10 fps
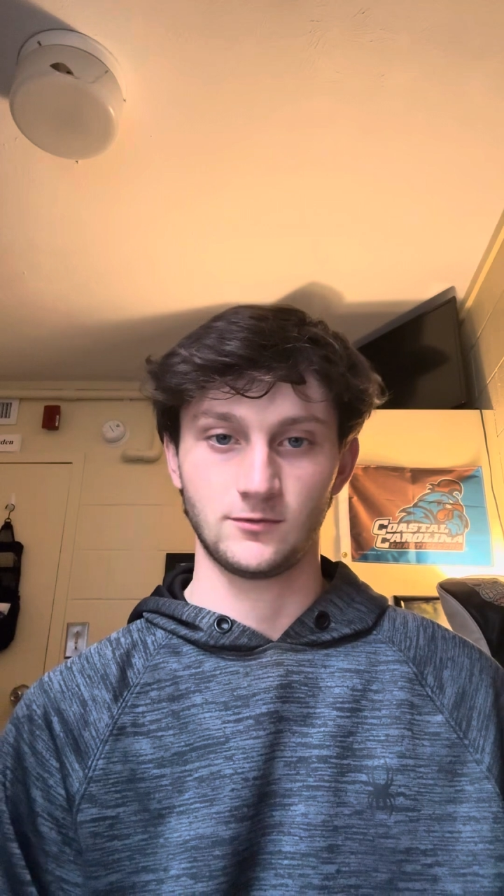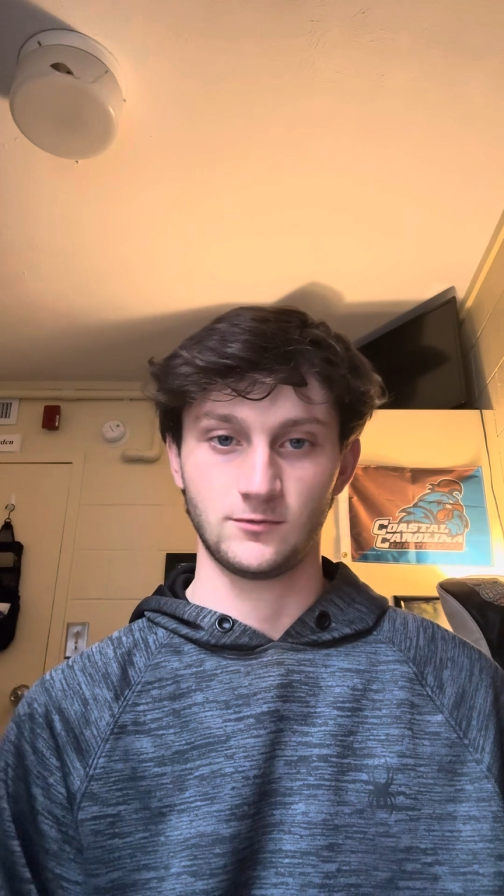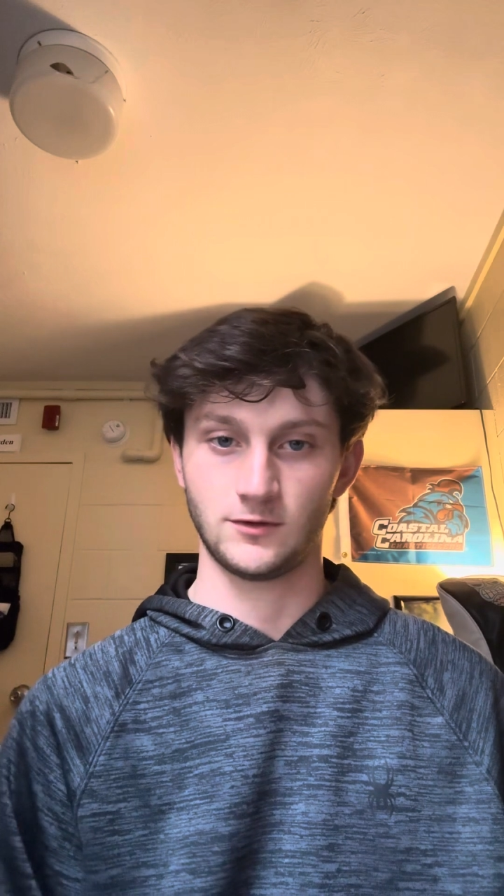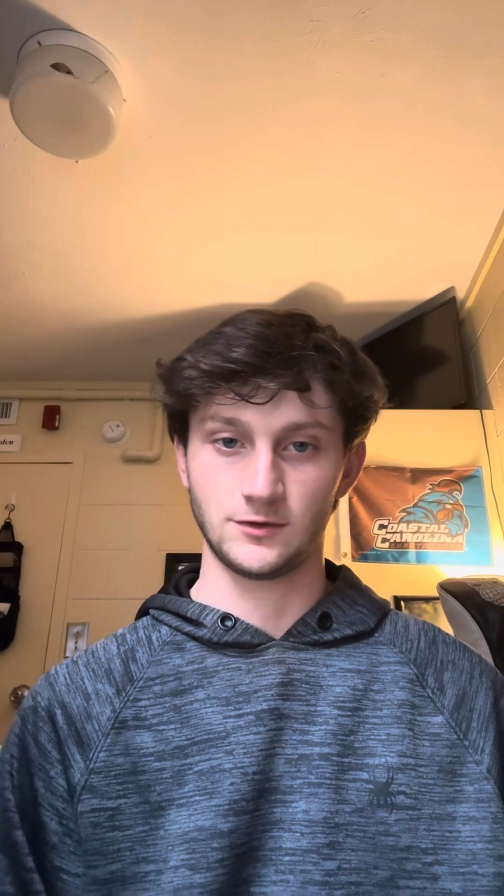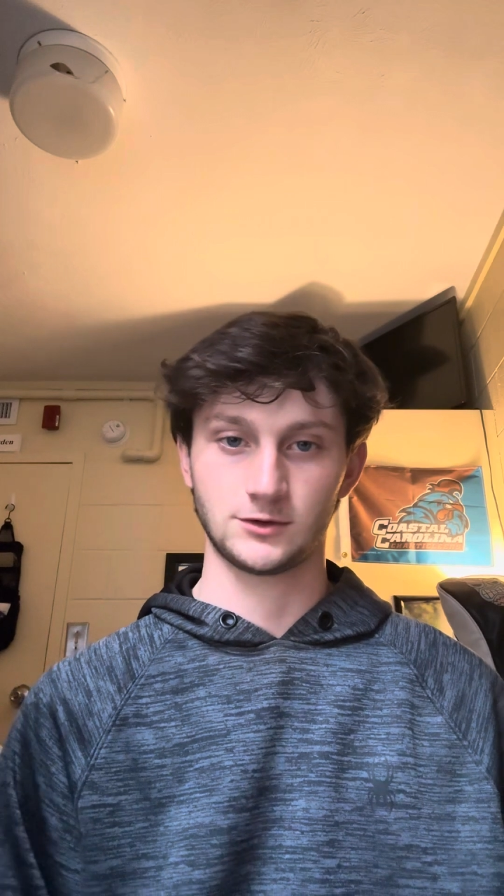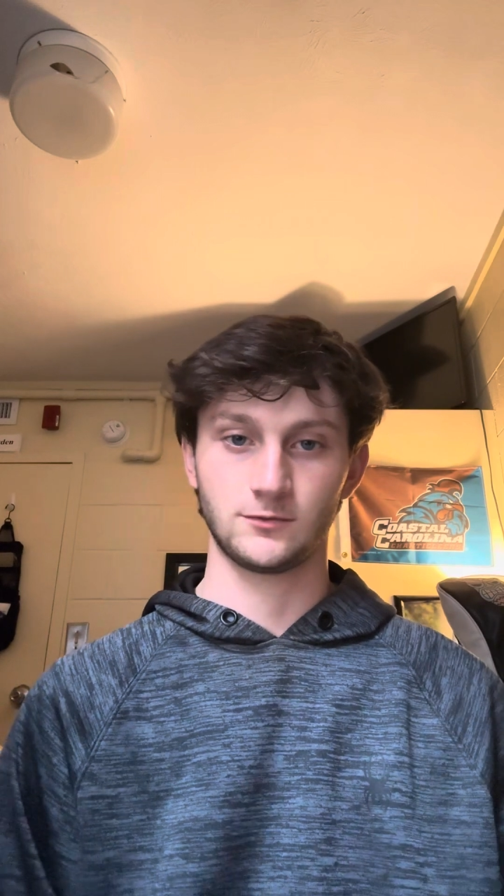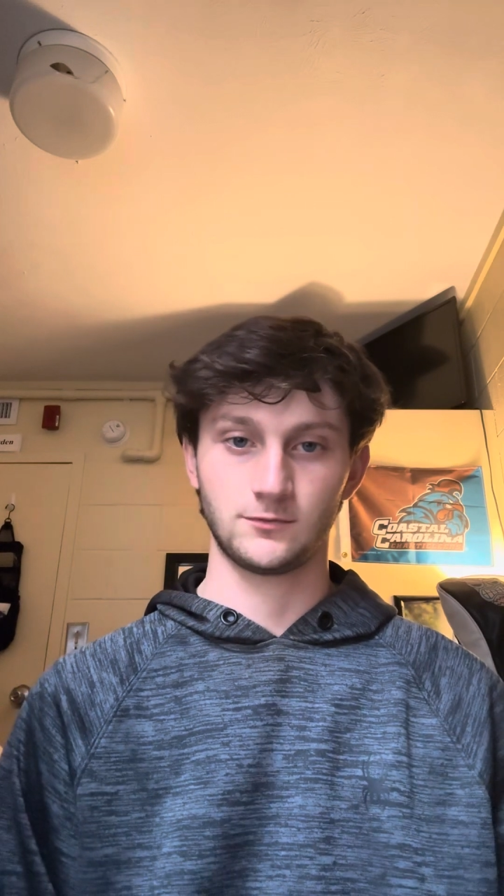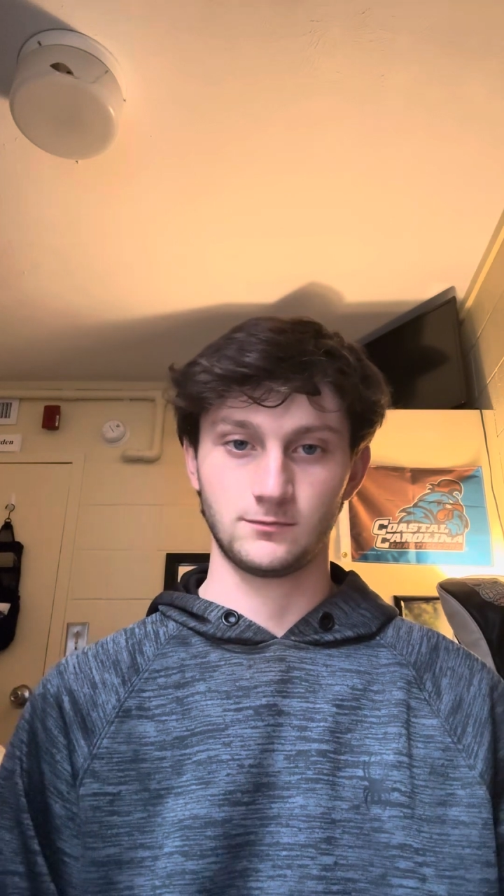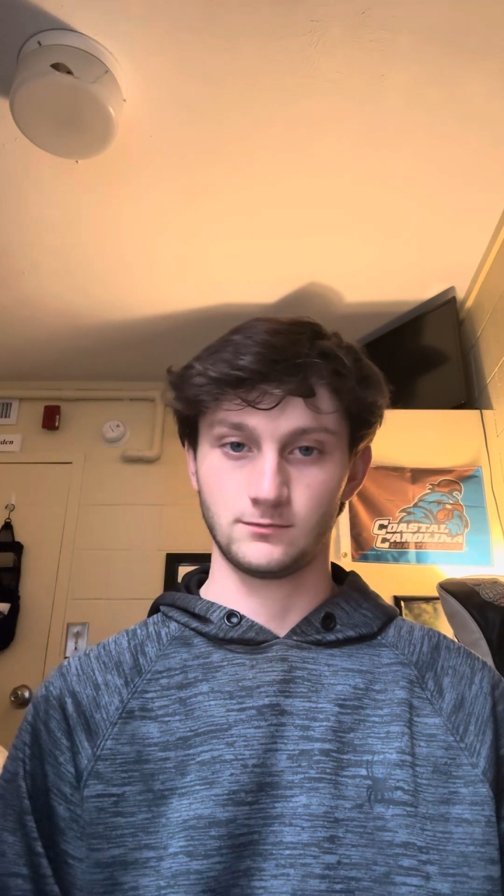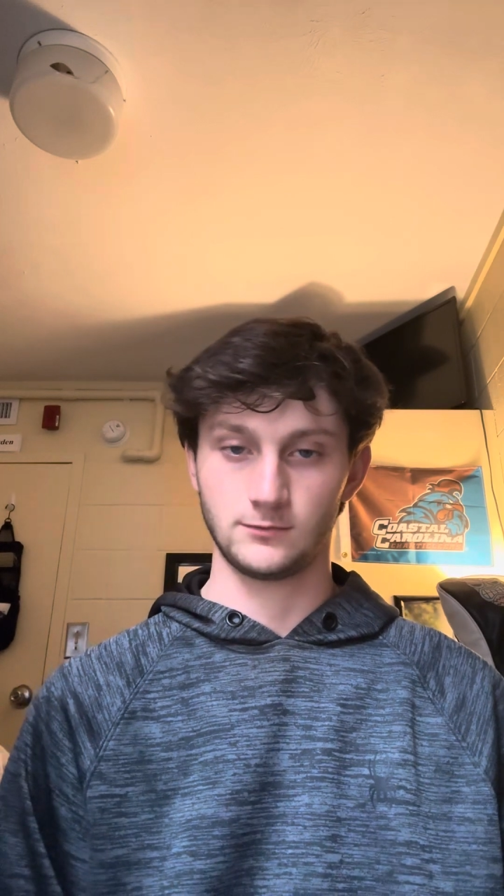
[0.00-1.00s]
feels
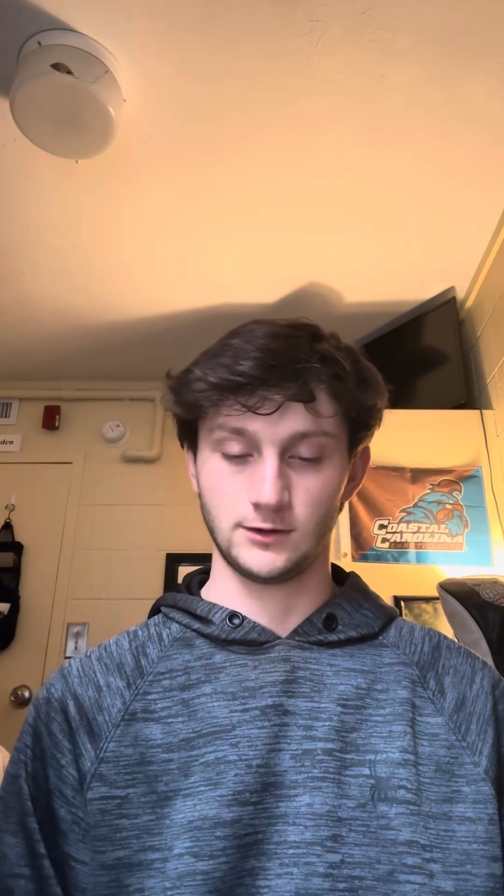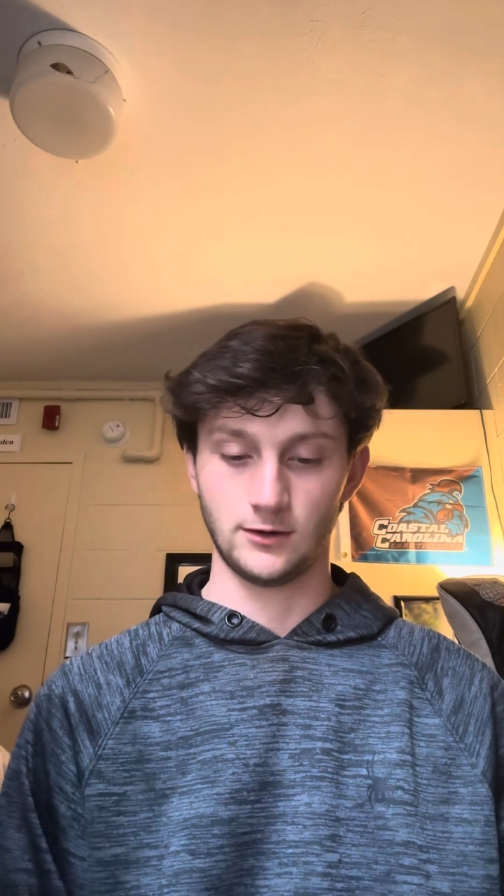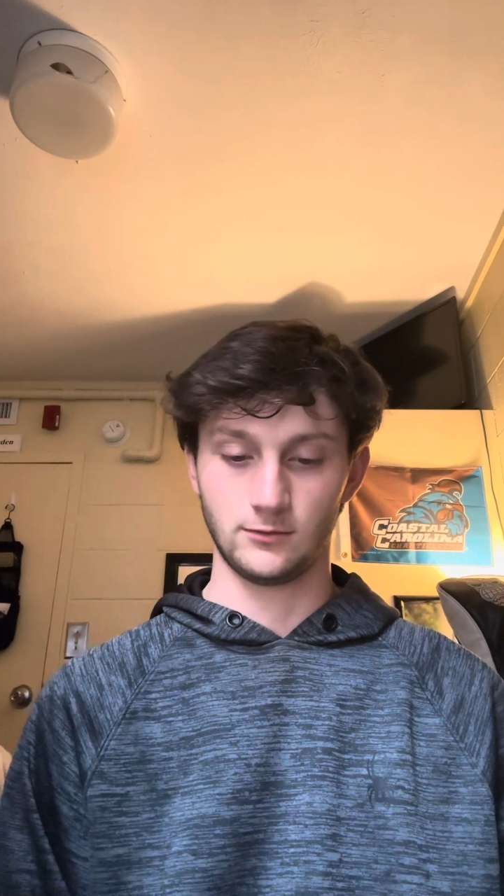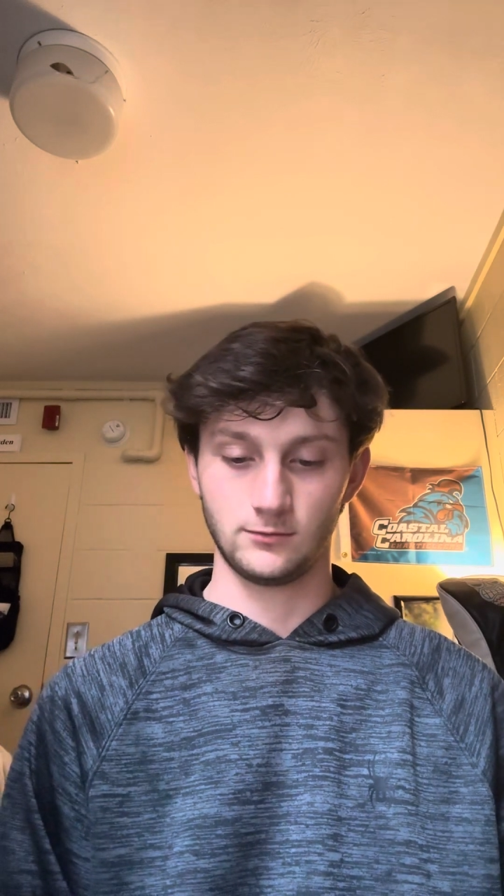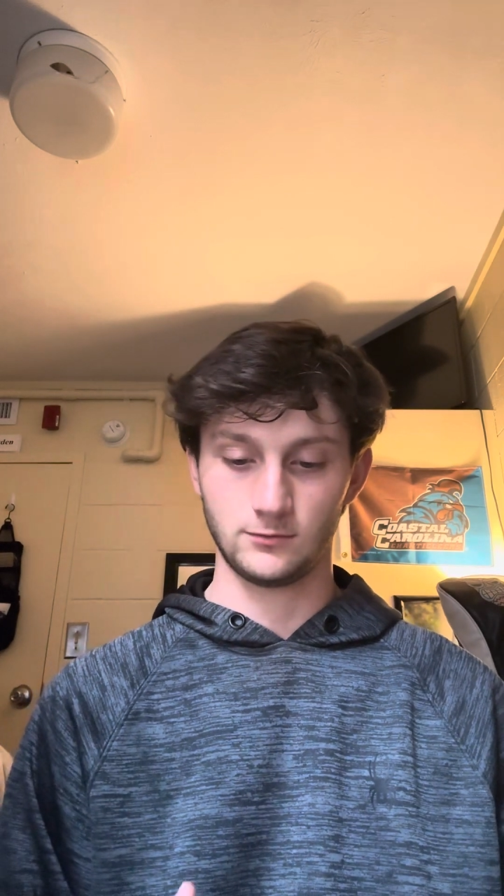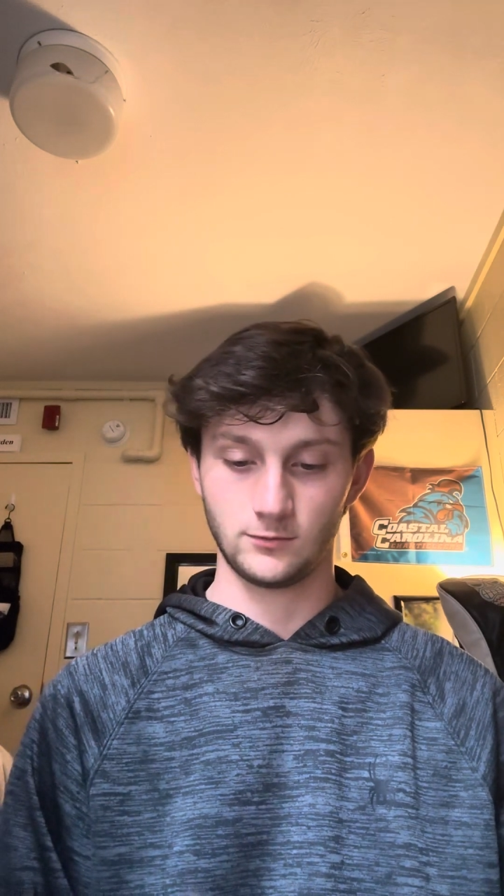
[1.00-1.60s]
you know